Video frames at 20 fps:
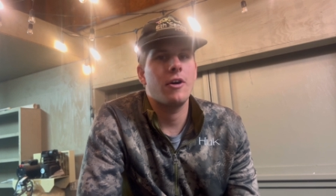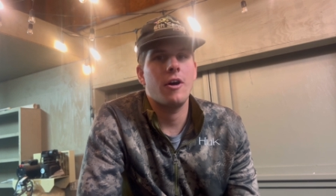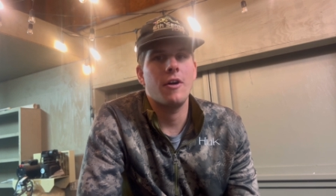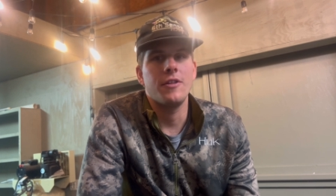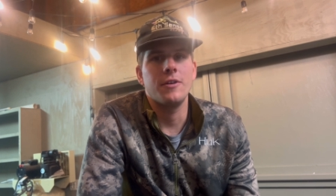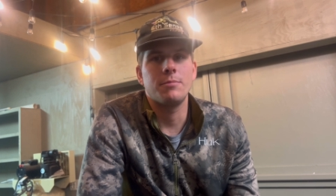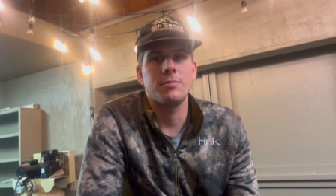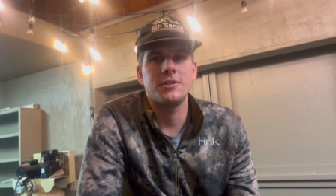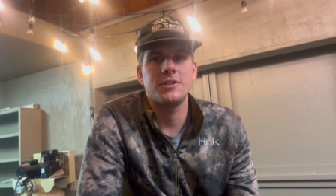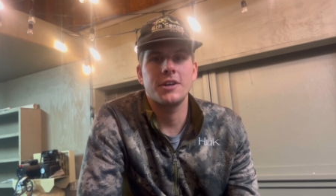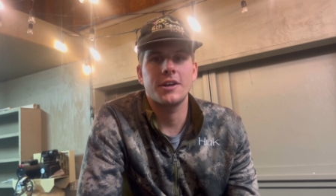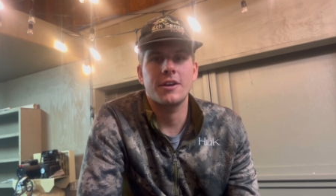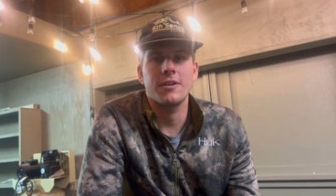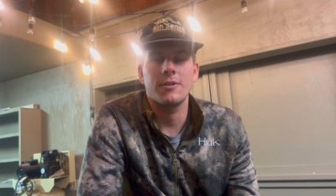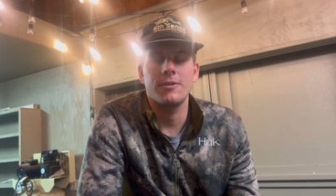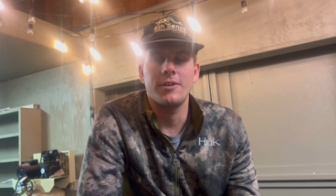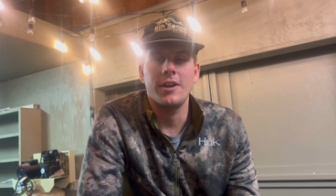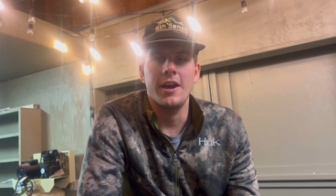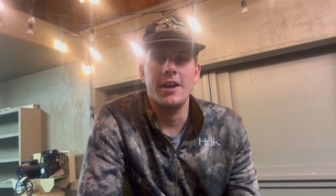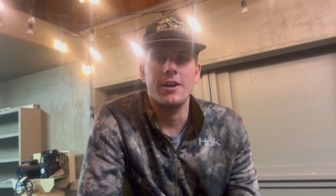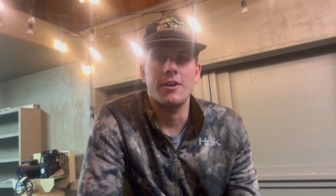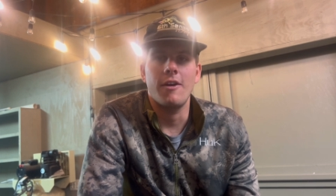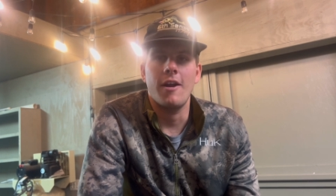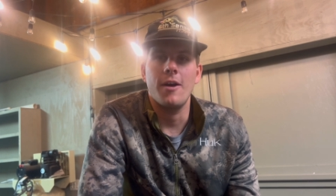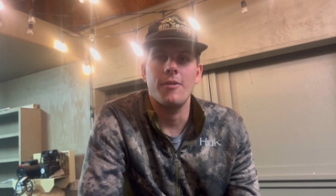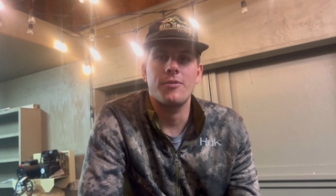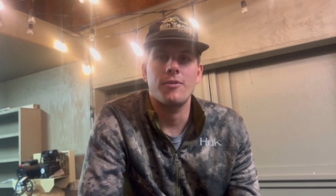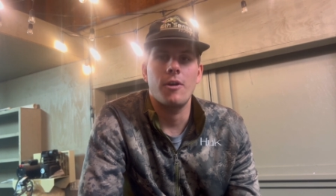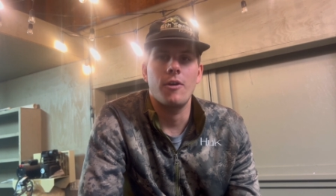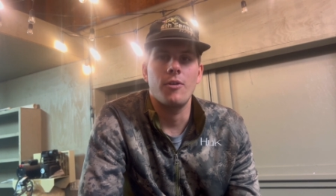on the particular day you're
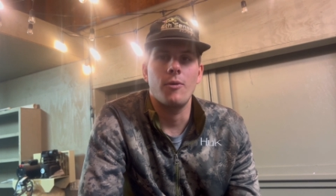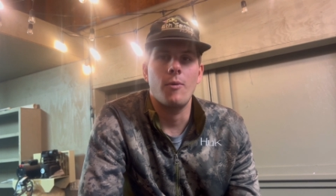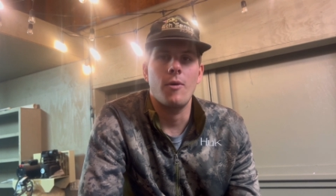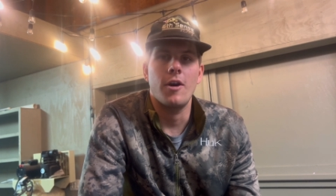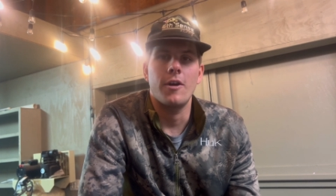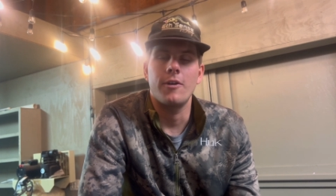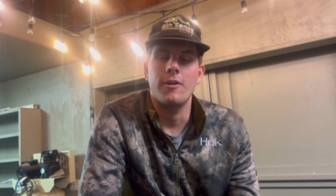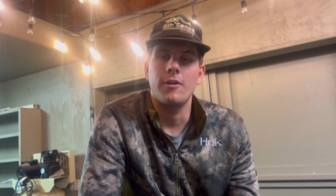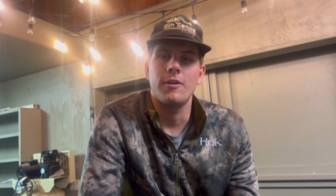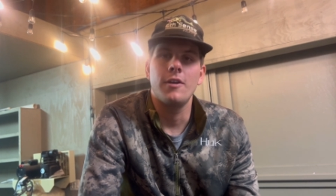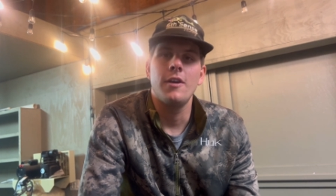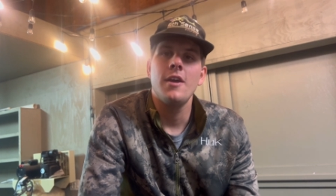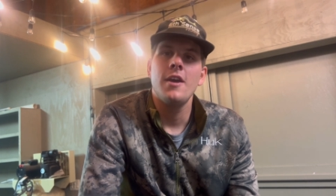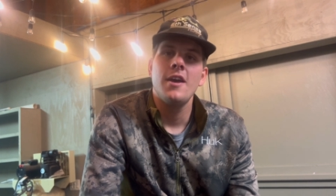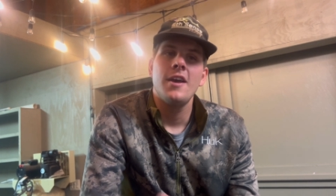out there on the water.